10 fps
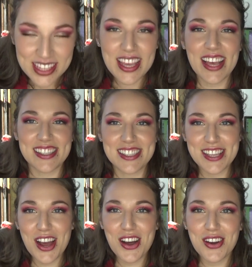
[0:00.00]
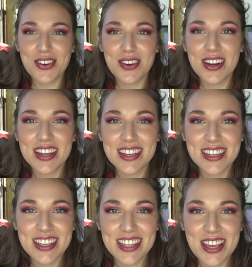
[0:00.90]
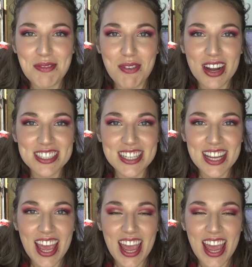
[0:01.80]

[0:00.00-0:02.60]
Yes, so keep watching,